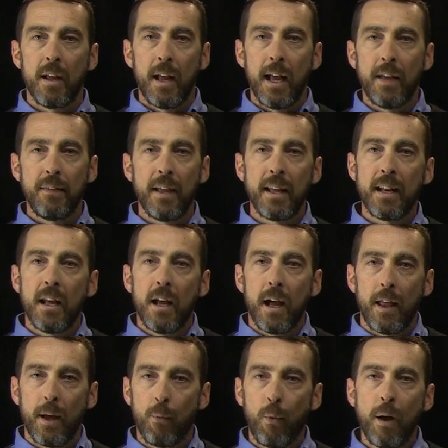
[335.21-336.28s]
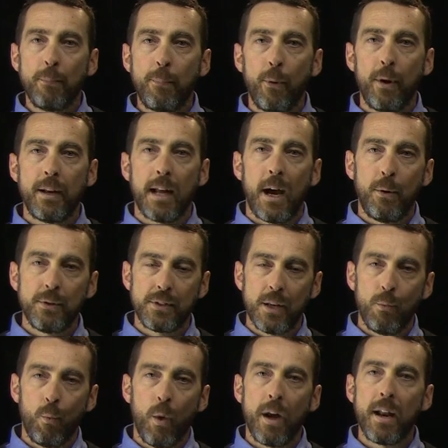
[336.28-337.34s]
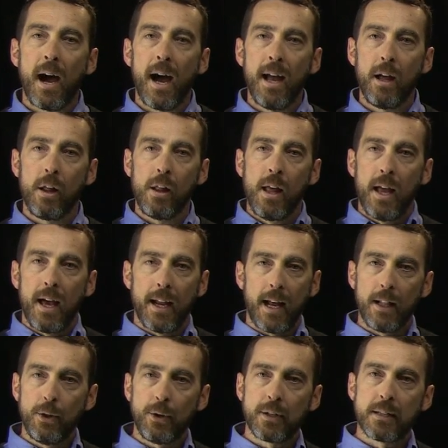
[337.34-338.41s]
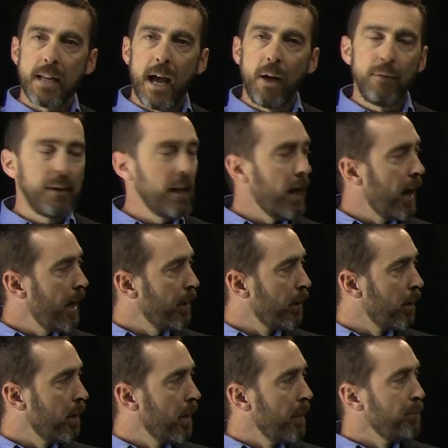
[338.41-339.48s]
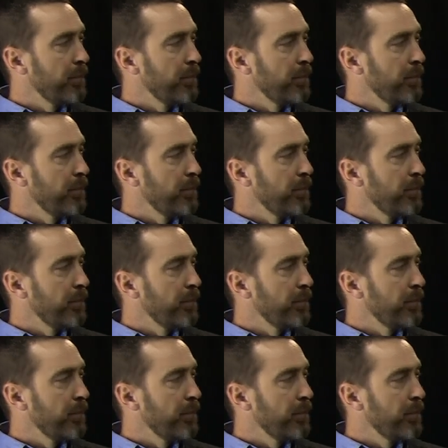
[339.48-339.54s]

And then at one point, I was in one aisle and I looked down the aisle,